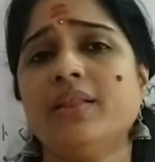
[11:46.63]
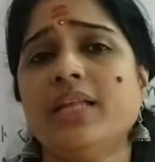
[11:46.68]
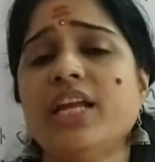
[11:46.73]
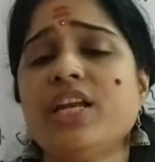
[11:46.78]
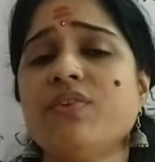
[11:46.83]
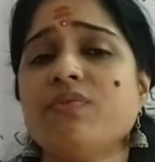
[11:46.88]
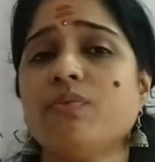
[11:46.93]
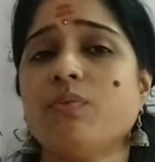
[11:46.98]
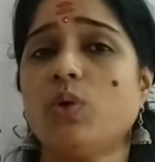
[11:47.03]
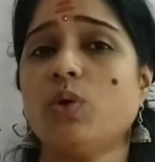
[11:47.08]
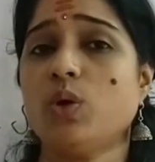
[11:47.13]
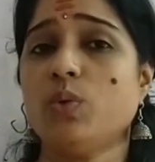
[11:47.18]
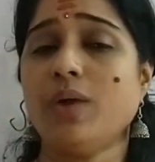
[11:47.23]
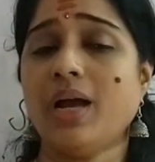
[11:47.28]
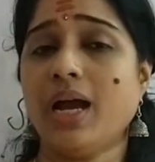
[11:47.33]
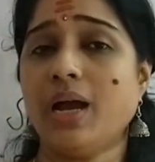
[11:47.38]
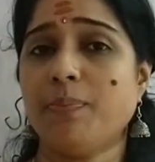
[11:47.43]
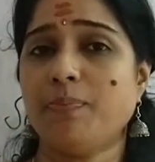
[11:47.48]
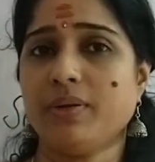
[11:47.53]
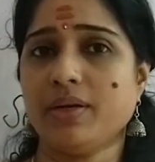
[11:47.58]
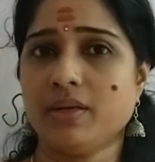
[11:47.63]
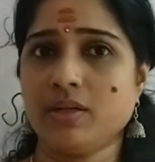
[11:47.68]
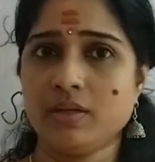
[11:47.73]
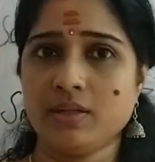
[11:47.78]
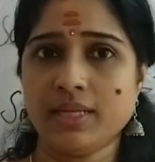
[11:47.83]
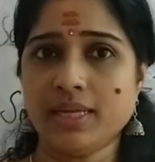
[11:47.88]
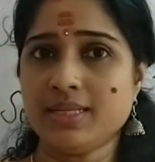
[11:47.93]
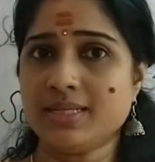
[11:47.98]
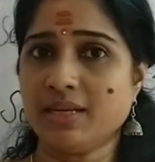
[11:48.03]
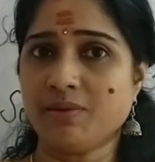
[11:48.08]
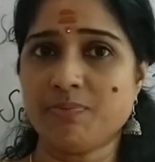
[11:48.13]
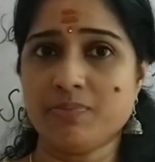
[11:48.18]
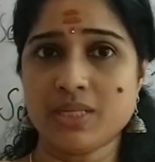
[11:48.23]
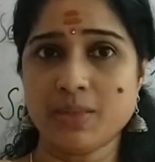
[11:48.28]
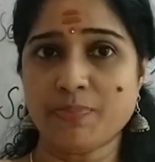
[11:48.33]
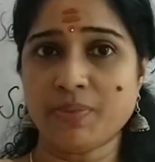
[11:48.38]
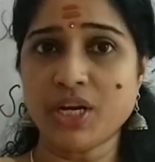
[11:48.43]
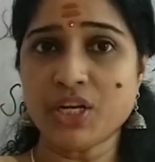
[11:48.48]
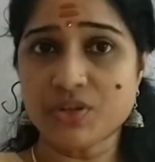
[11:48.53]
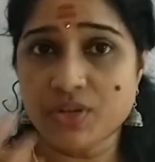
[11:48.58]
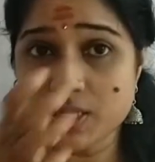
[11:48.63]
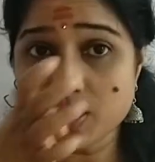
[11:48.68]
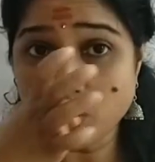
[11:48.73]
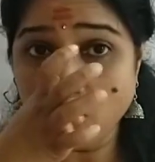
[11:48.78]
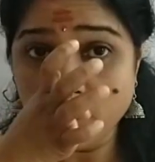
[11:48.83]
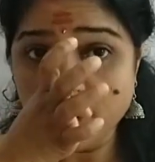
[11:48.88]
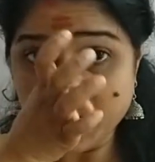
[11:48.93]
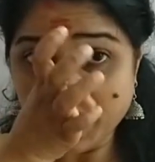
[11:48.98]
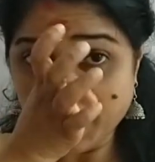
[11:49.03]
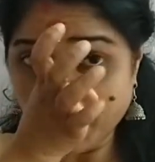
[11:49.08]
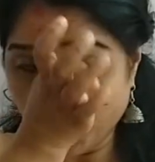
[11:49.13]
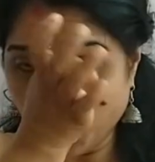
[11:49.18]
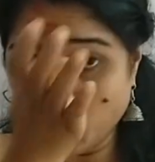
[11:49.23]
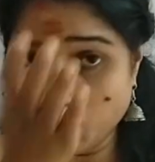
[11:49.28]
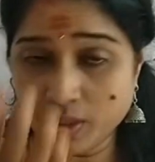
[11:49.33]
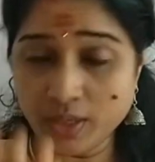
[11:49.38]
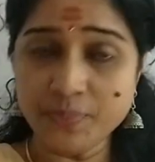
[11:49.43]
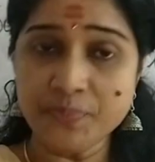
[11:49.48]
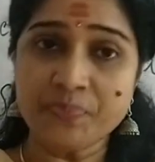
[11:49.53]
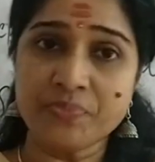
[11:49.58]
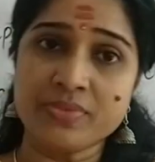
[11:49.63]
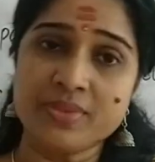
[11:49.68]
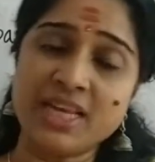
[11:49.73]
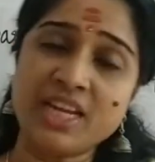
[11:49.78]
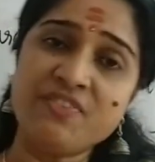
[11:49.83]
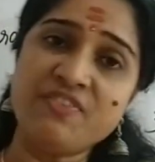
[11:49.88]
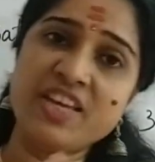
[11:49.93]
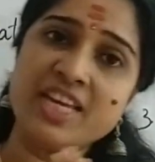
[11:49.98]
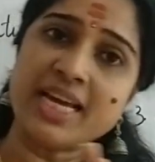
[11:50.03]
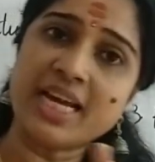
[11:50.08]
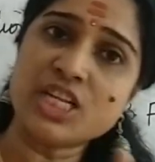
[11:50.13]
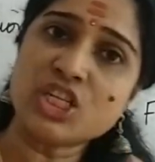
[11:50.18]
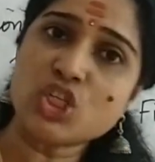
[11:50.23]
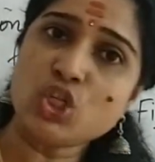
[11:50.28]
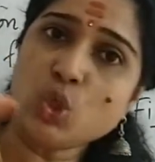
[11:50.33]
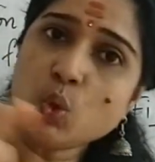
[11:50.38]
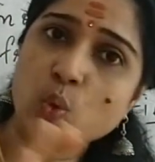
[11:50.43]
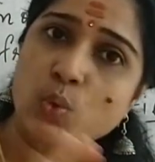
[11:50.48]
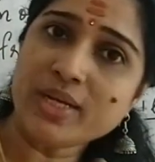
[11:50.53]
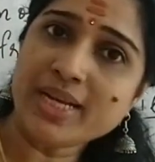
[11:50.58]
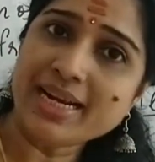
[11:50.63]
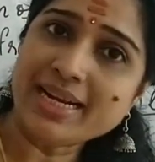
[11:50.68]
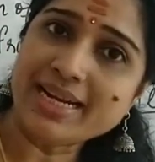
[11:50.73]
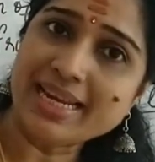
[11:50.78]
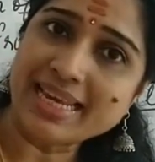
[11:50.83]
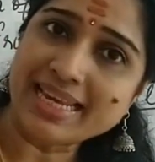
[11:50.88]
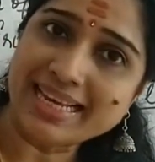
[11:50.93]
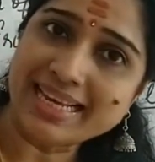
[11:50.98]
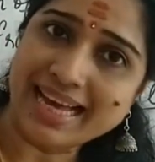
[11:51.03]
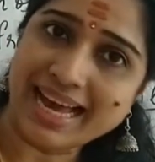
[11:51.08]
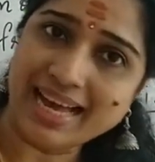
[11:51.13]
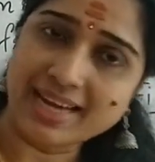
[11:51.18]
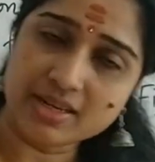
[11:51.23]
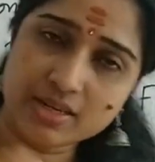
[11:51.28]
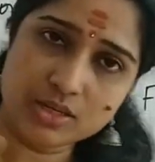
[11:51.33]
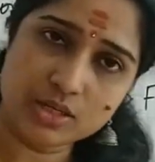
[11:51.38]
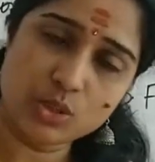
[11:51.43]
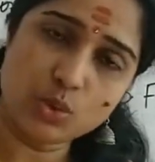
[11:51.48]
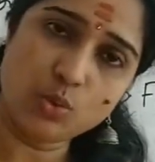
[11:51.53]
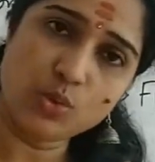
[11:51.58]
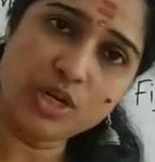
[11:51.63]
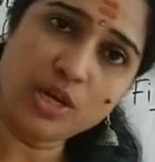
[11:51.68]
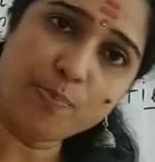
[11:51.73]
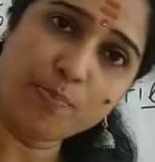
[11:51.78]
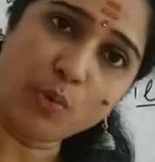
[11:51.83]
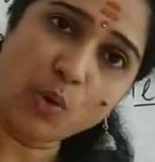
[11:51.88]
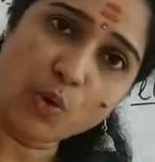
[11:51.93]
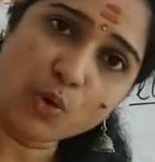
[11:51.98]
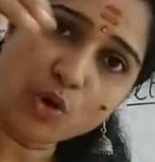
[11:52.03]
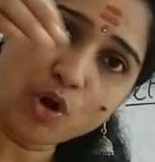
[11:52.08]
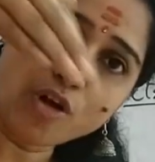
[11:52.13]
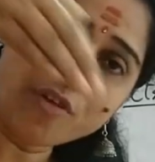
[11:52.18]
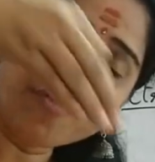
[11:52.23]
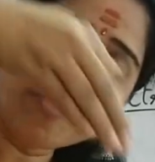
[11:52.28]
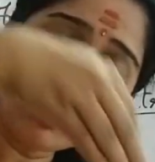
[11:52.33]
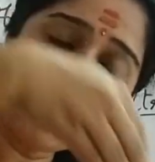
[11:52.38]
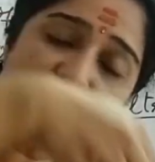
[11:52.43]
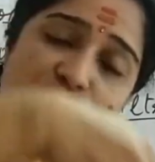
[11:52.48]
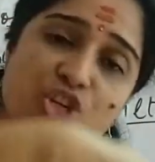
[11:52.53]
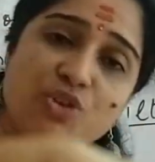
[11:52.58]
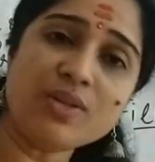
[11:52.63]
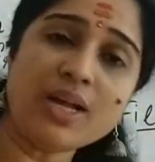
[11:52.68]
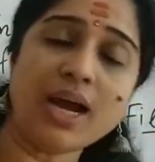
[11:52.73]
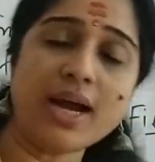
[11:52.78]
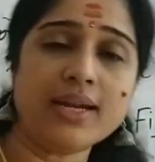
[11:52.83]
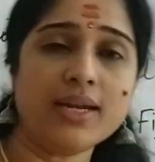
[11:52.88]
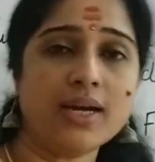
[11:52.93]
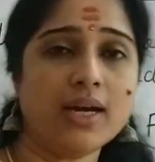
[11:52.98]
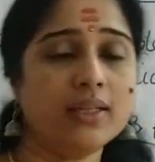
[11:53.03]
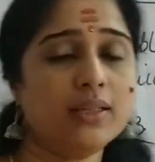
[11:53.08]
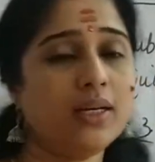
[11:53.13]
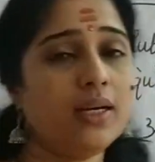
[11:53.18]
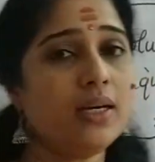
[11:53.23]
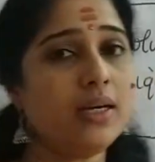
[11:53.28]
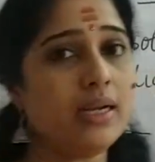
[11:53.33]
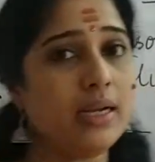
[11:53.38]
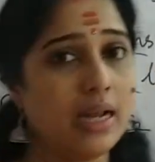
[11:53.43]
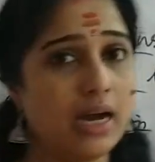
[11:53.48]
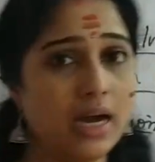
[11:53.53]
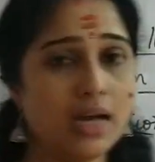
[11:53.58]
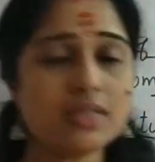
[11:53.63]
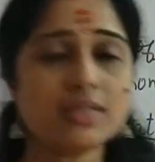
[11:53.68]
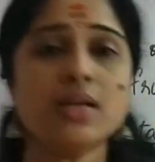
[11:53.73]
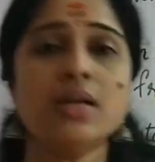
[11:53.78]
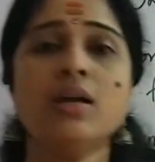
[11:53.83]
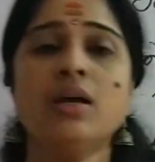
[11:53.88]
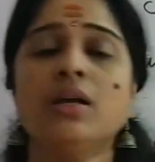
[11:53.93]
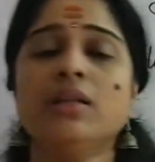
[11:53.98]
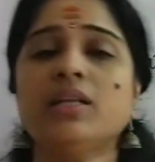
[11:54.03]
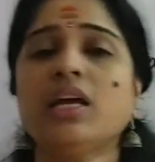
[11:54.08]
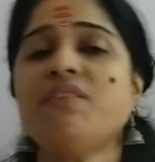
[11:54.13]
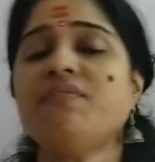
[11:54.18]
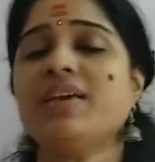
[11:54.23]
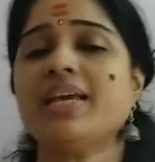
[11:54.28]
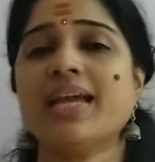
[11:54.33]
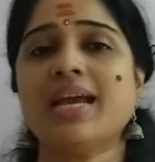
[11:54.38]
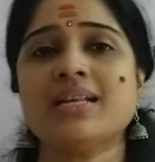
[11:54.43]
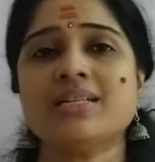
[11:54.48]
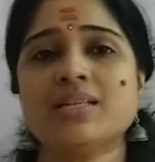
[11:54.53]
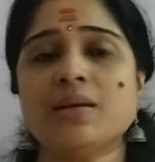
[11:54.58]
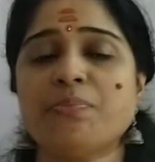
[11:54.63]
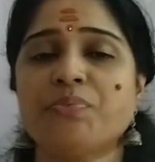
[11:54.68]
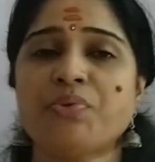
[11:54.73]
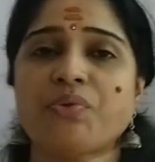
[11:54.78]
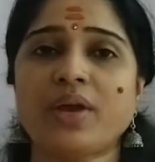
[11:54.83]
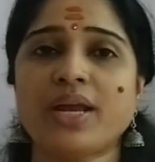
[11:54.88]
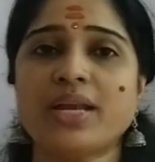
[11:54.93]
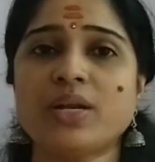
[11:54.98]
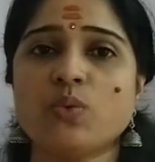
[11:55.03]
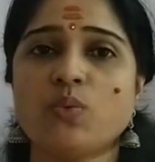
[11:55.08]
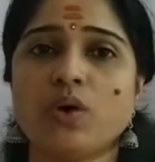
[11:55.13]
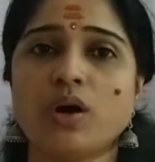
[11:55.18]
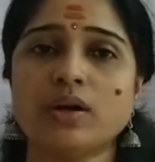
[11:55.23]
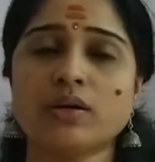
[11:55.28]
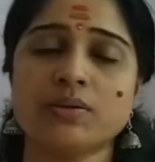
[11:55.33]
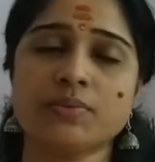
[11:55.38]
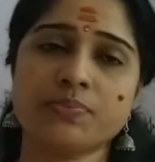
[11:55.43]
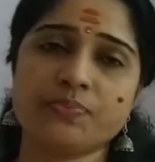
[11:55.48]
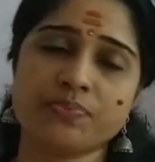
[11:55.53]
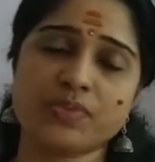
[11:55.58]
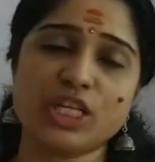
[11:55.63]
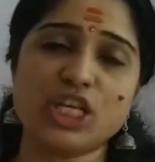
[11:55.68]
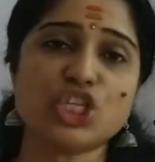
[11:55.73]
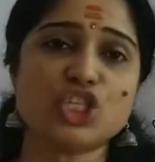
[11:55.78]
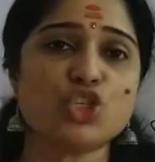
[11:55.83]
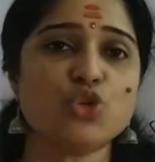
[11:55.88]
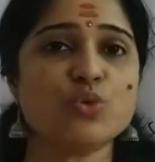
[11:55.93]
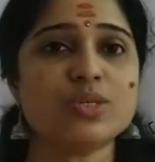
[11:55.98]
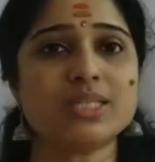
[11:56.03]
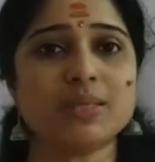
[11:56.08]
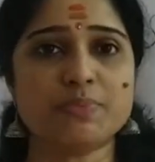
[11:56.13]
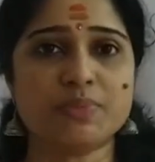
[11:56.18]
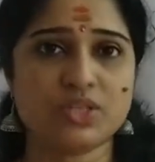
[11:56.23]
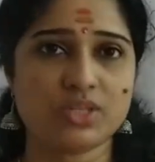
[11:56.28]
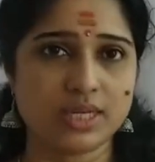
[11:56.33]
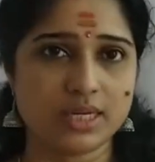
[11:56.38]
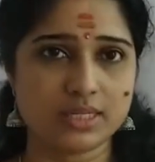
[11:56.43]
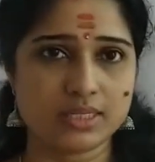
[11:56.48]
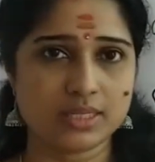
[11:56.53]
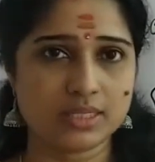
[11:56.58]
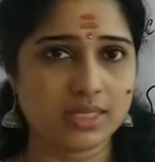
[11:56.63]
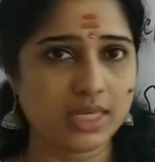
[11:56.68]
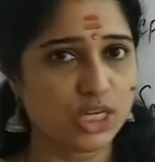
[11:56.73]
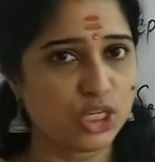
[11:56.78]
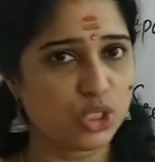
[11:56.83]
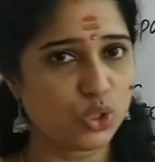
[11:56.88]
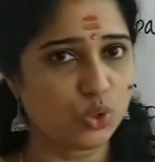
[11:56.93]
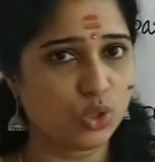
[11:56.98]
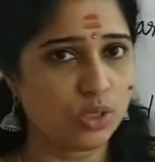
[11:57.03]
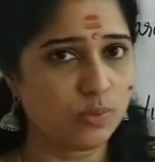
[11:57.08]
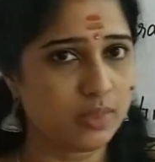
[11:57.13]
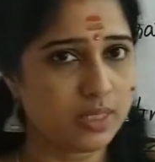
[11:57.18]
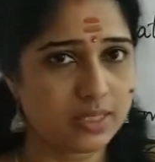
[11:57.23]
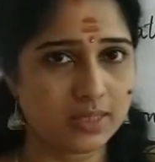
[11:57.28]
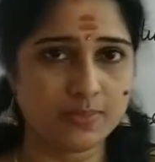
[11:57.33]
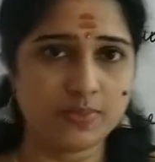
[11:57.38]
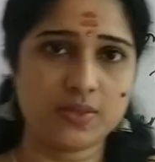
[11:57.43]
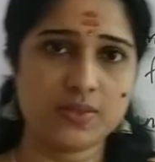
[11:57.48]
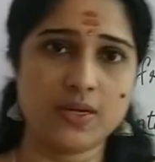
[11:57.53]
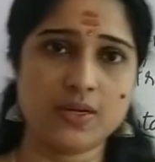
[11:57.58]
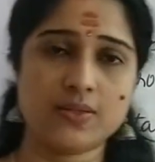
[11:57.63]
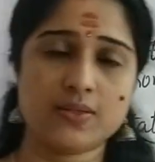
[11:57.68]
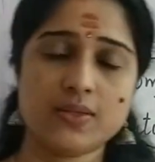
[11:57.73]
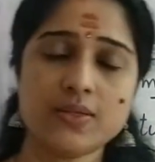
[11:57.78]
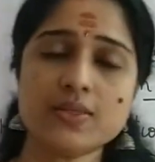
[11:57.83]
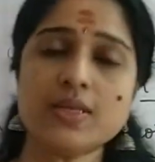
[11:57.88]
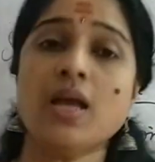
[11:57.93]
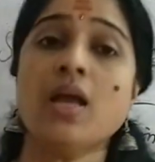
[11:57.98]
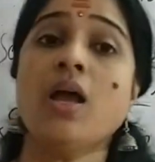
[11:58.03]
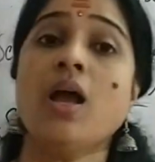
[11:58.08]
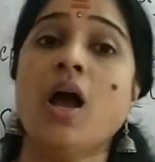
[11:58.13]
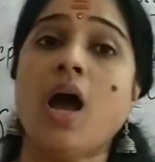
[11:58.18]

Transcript: Then what will happen? Then separation is already over. Then we can slowly decant, slowly pour off it into another glass. Then we can separate what? These two substances, insoluble substances.